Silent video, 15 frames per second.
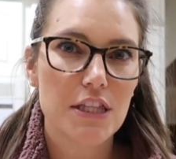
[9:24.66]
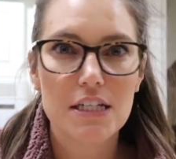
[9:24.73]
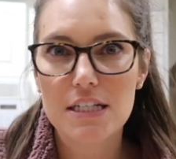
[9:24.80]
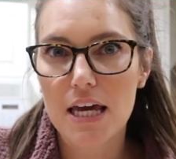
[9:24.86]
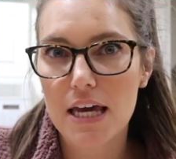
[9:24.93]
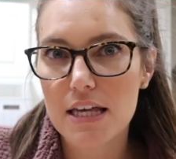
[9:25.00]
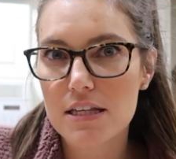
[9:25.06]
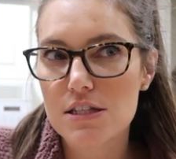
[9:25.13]
the
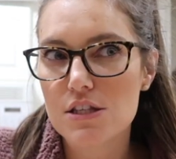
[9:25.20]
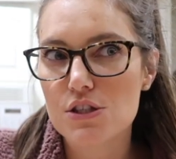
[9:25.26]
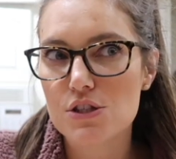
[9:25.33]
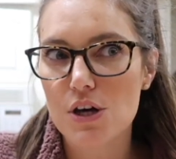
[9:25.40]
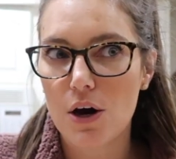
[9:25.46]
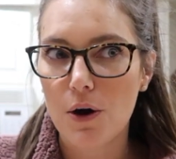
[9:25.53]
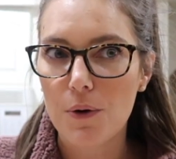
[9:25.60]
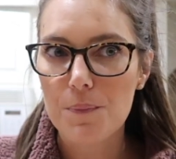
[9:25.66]
taste.
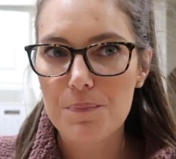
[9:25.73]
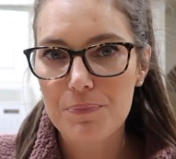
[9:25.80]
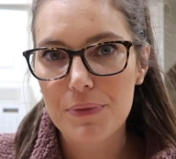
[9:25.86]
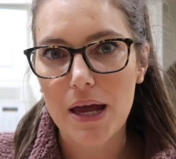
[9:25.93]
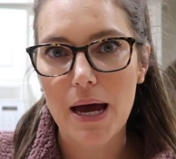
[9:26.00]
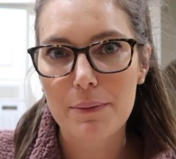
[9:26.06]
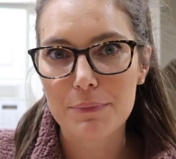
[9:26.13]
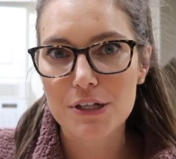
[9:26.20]
So
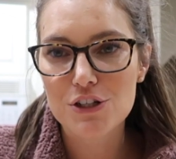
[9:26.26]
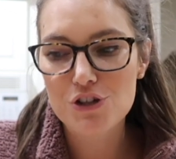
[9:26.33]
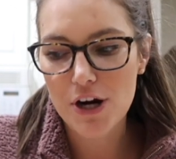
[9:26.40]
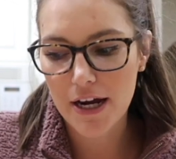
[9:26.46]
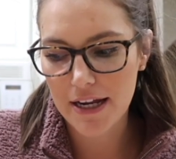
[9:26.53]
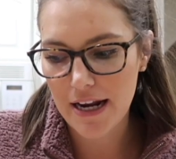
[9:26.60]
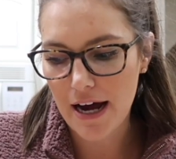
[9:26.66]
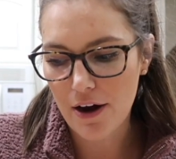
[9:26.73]
I'm gonna
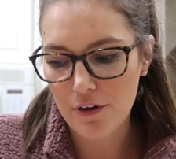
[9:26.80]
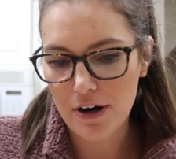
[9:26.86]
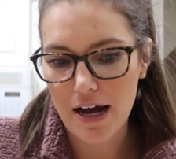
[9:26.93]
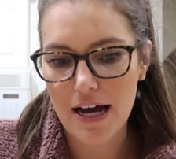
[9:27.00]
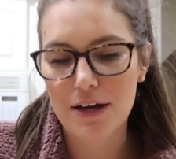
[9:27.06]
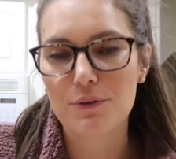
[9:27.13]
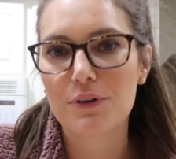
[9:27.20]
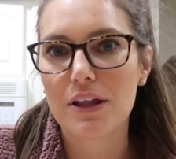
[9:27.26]
try it out.
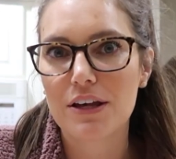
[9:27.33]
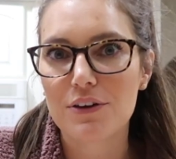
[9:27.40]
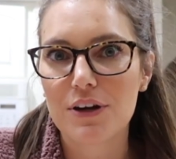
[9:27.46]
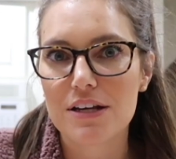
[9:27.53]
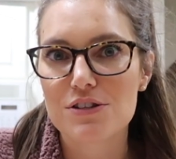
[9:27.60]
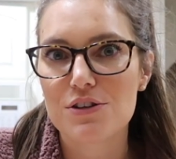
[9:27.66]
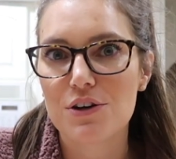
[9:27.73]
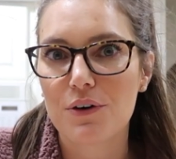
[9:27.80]
I will let you
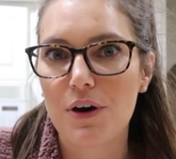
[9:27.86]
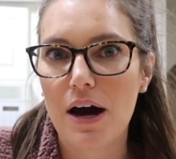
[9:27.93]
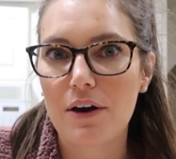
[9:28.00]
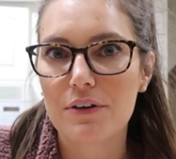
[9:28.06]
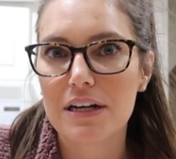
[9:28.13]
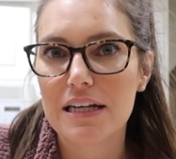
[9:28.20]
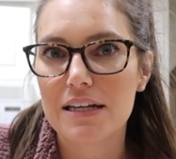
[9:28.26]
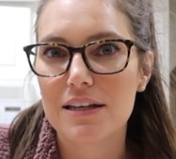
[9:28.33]
guys know how
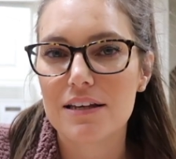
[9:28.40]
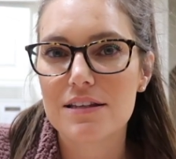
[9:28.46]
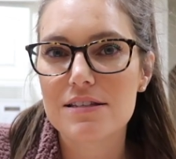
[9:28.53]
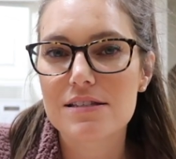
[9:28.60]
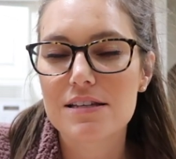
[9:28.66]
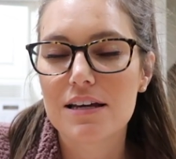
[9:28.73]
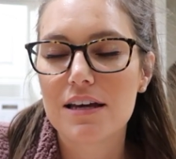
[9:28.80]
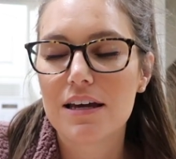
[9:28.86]
it is.